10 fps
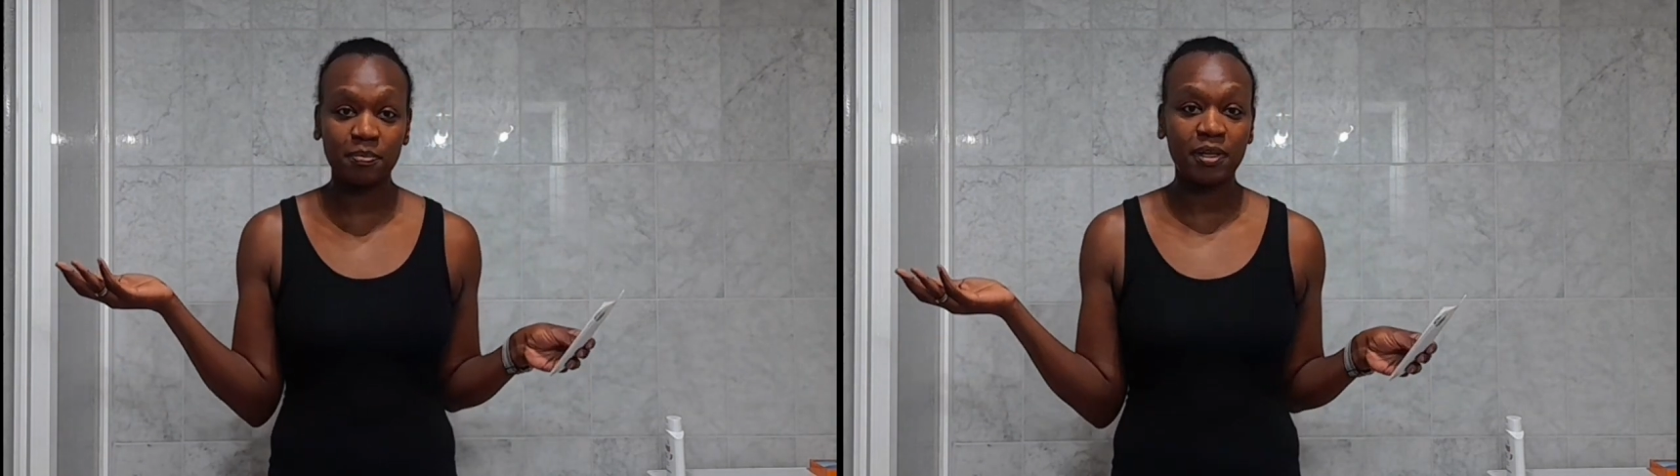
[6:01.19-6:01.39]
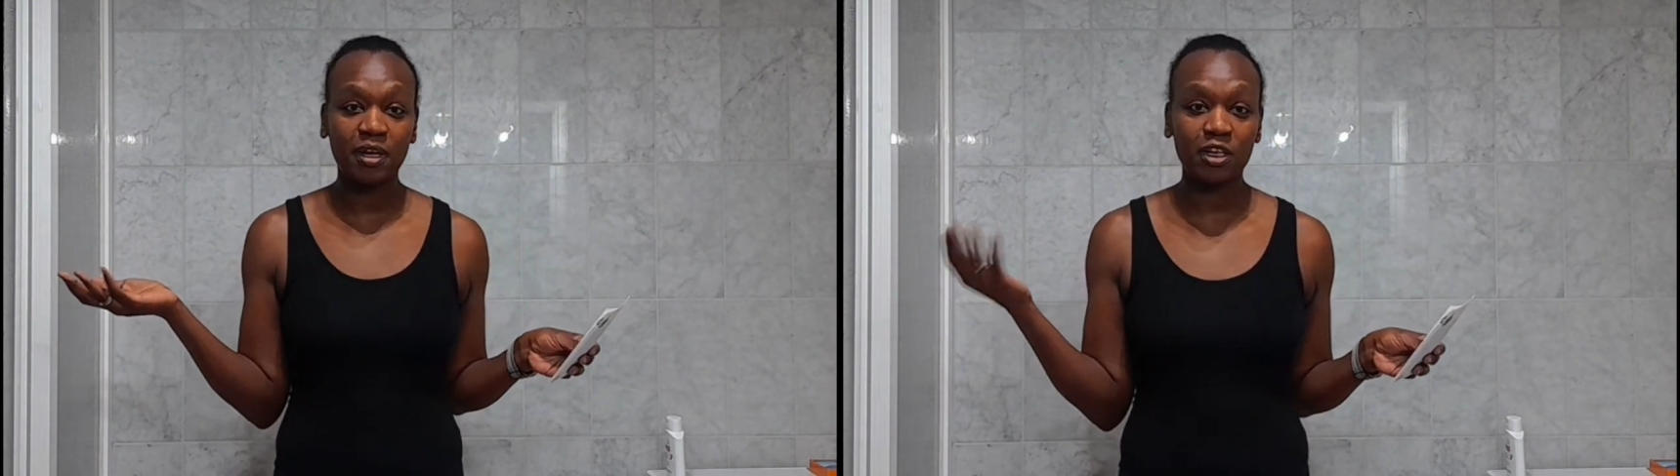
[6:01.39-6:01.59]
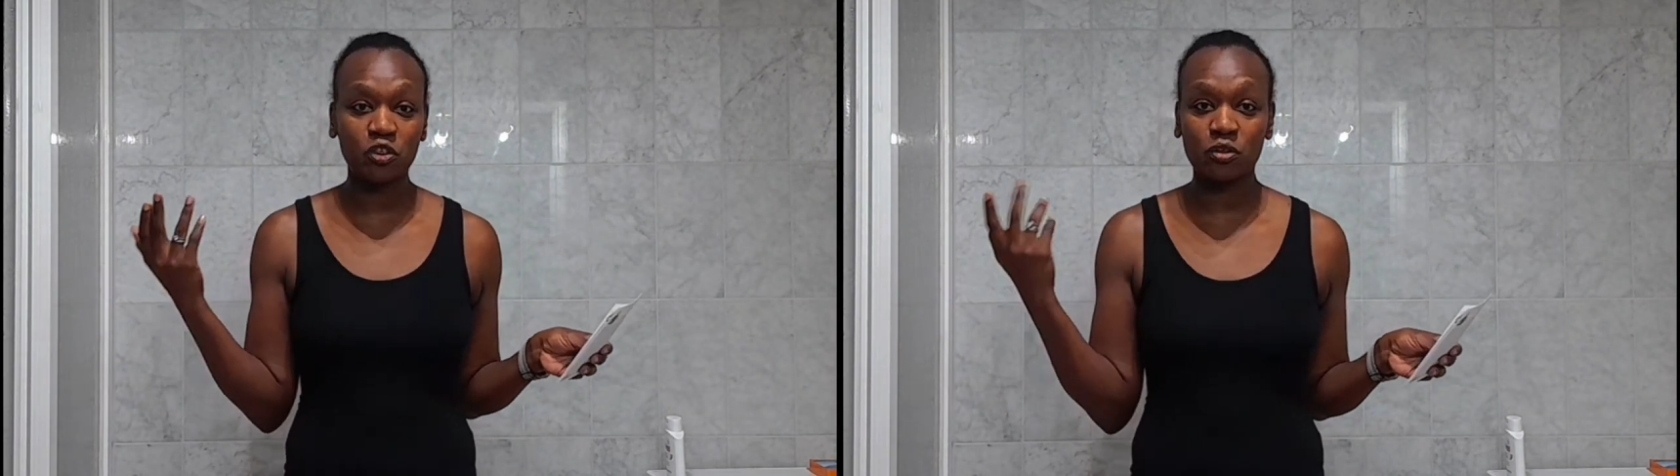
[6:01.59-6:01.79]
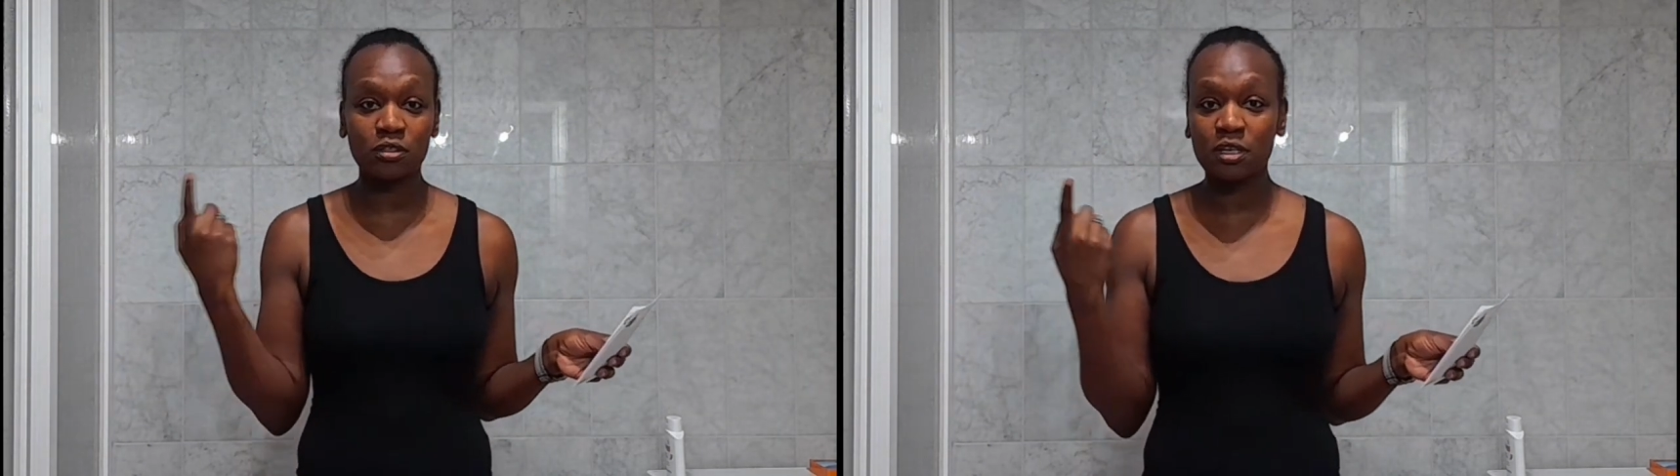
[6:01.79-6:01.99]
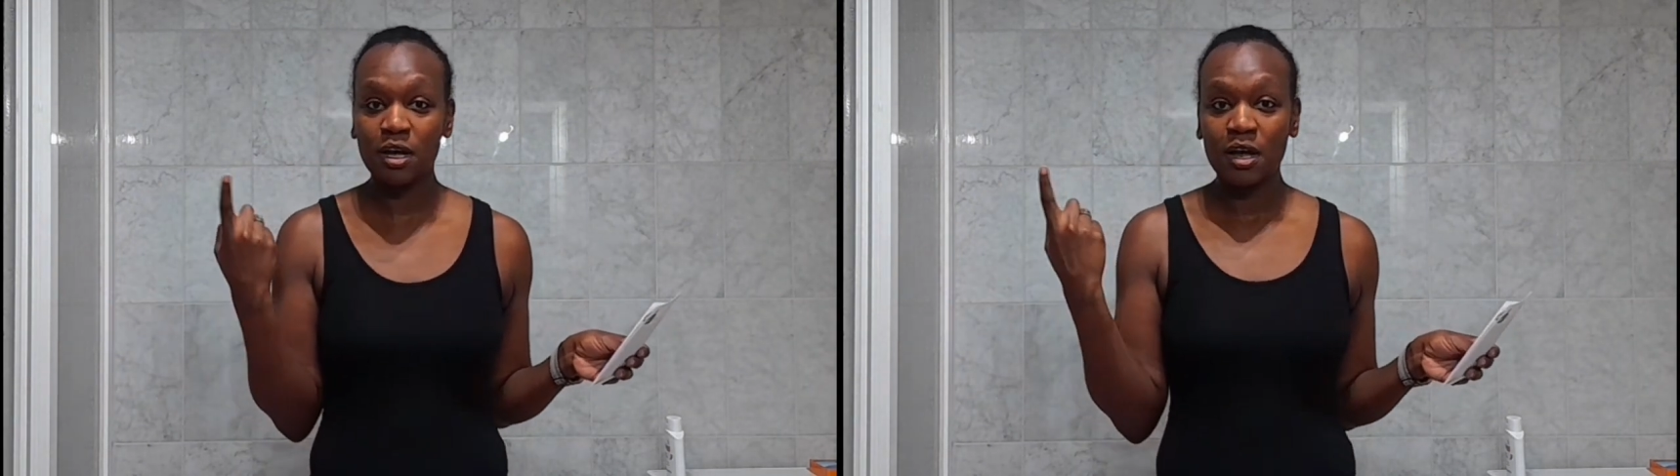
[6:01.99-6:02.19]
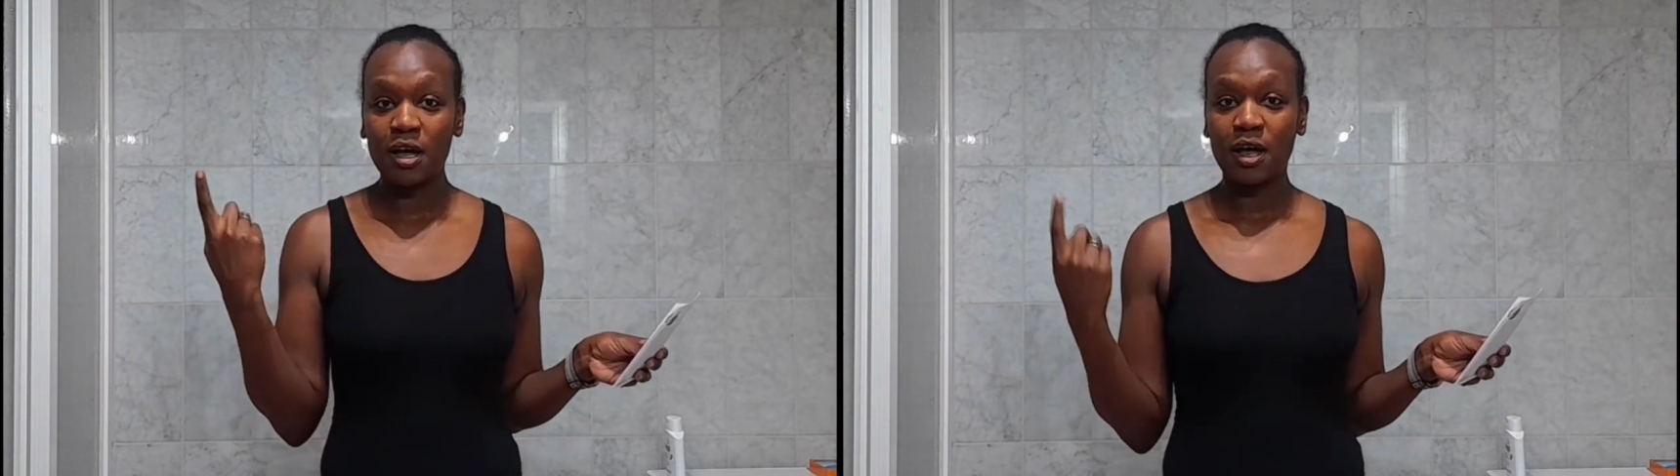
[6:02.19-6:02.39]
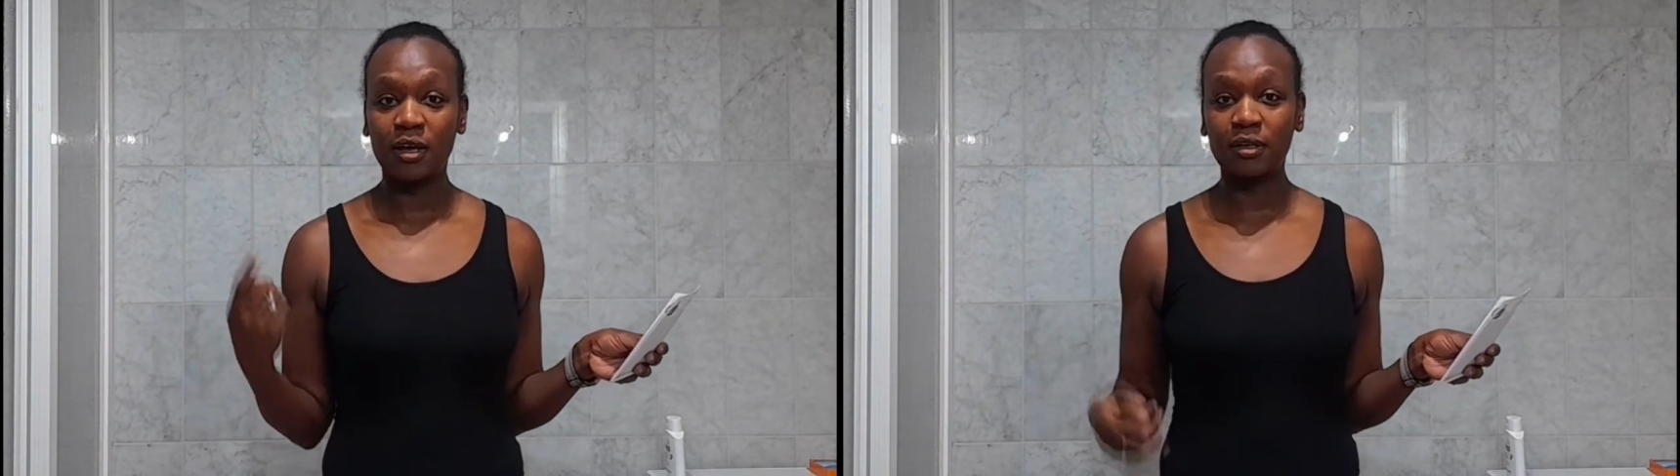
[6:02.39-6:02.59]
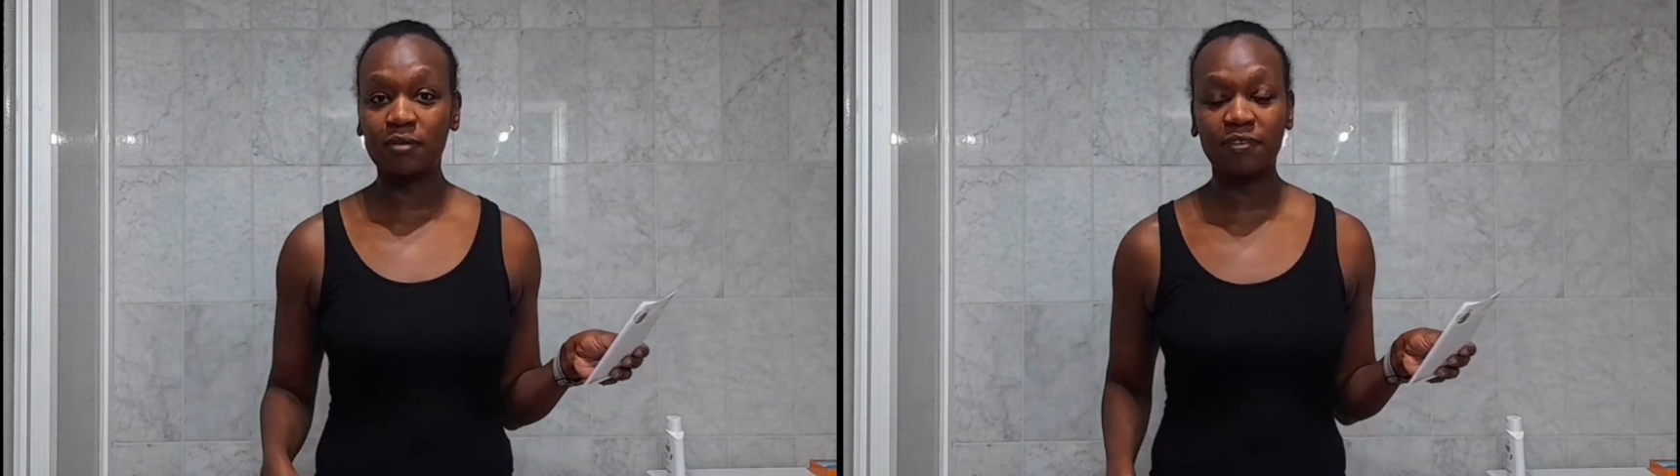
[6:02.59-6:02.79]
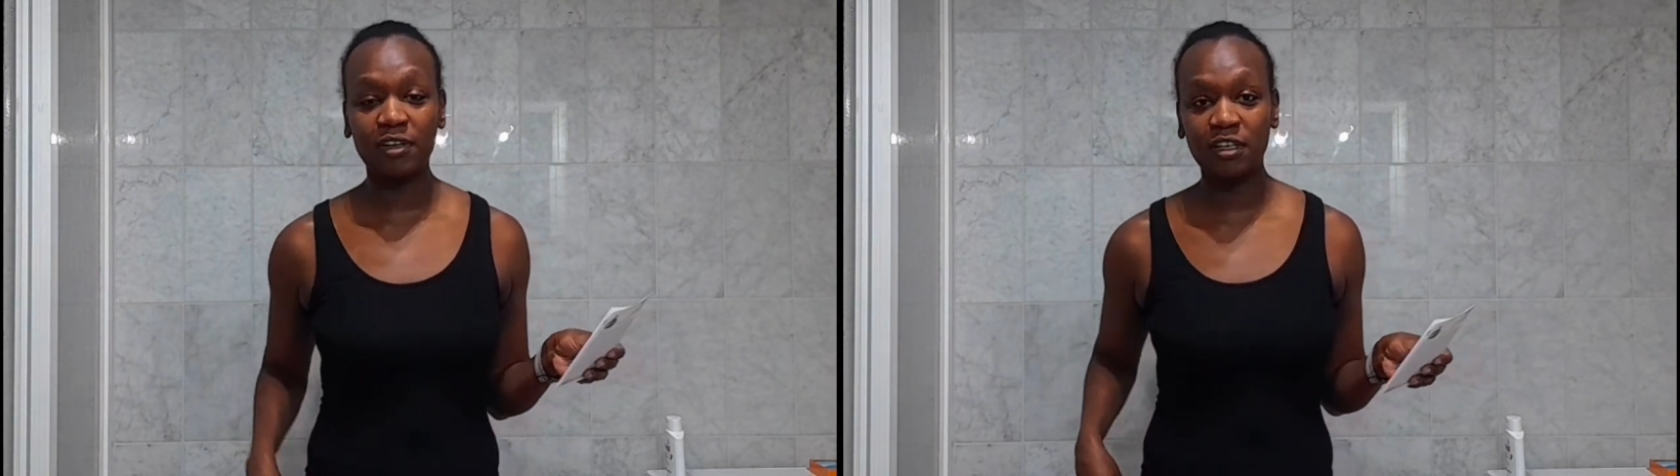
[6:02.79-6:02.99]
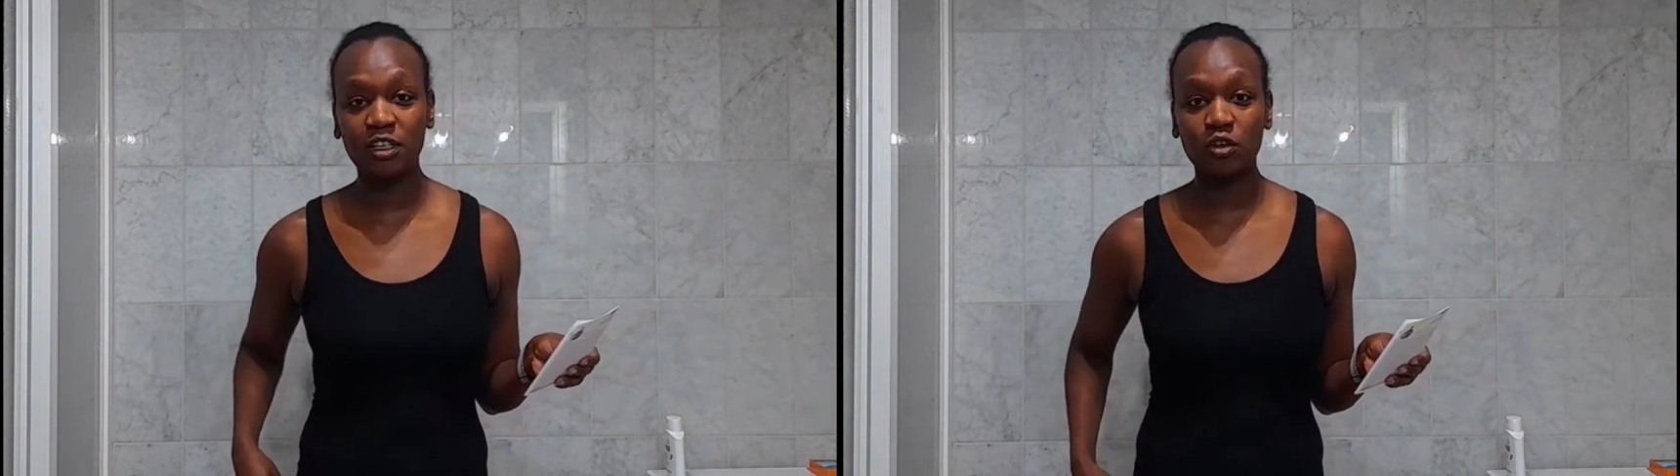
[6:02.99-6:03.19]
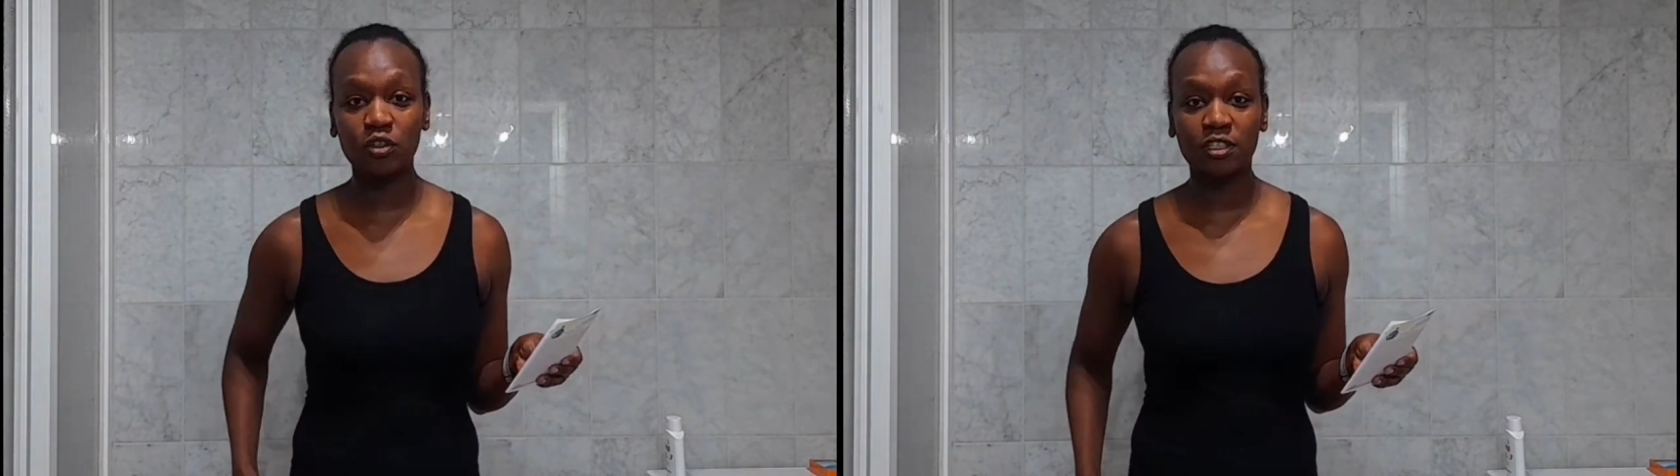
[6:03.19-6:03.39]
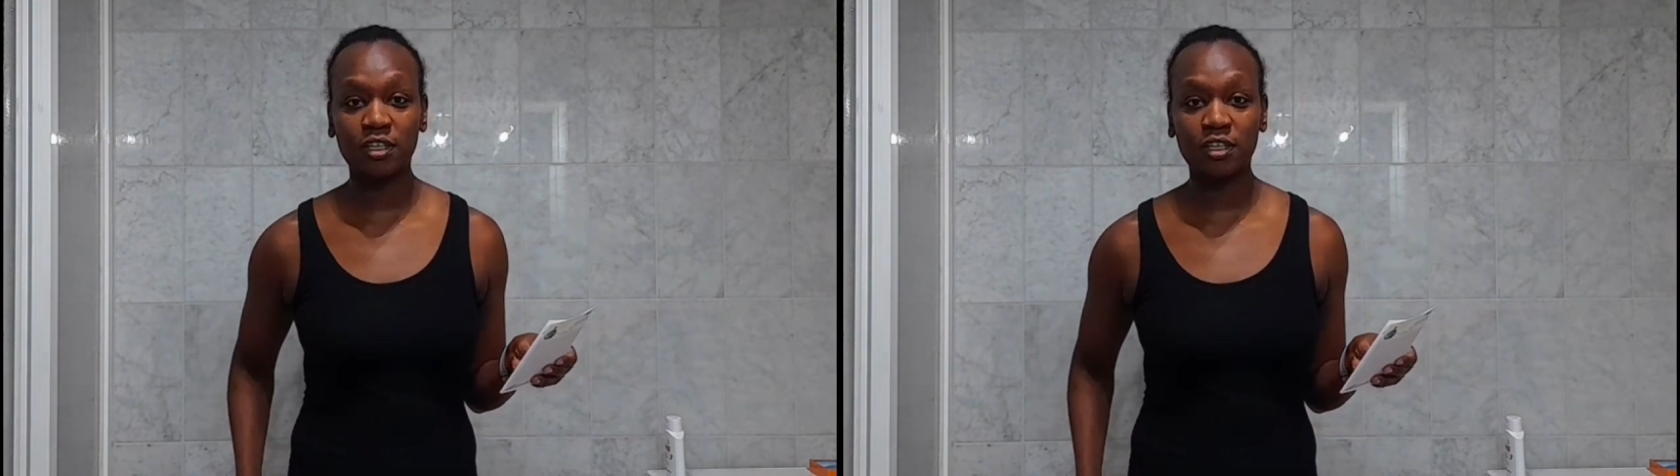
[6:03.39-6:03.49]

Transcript: applications, I finally got